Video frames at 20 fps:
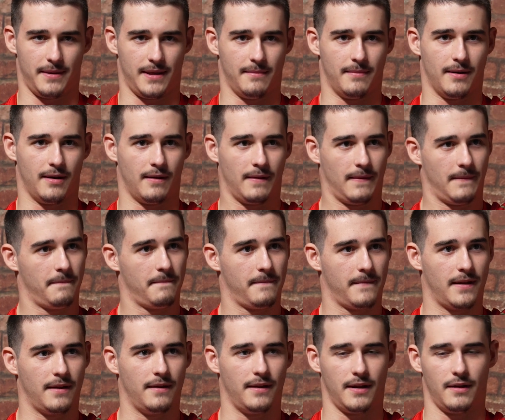P-bar,
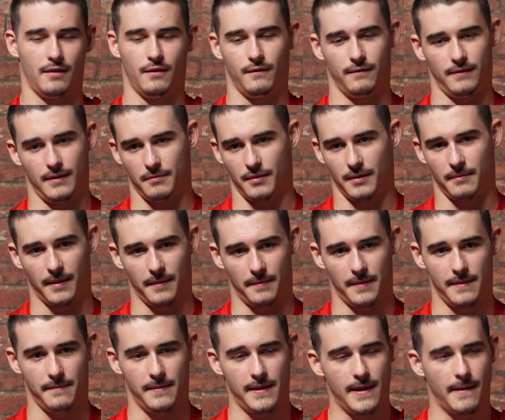and then hopefully bring my
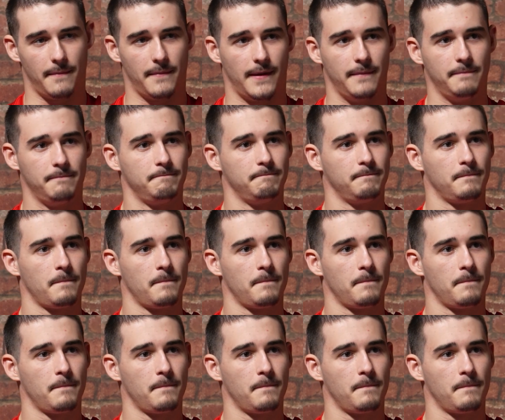PB up then.